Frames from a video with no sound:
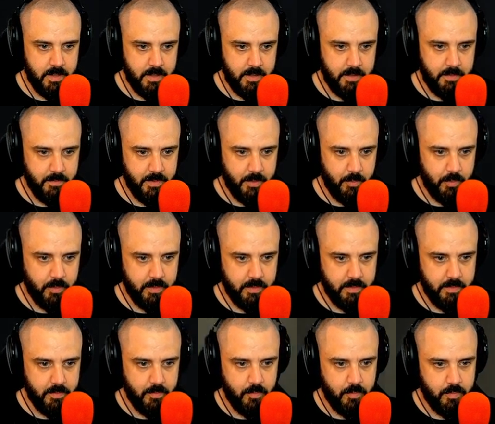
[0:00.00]
You might want to
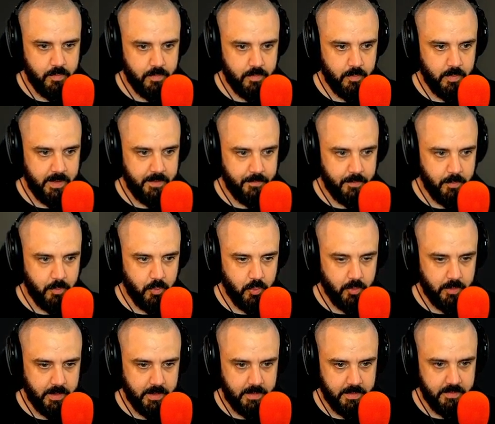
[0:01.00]
wait for
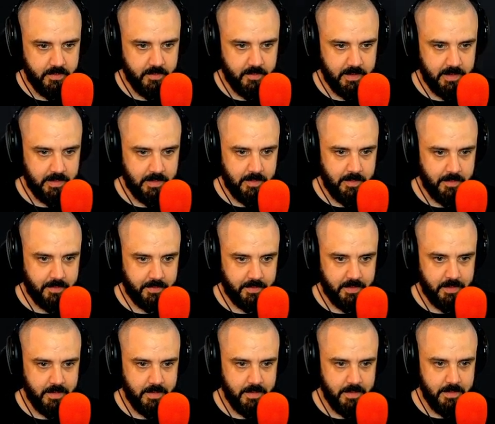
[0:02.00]
Morgan, because he'll get lost.
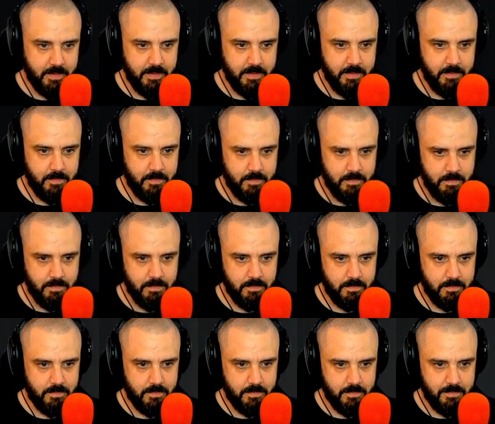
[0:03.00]

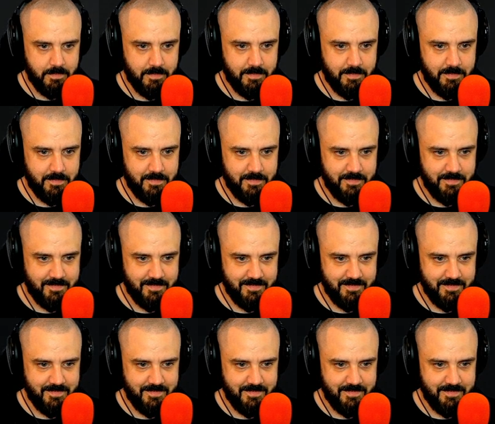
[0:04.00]
Shut up, boy!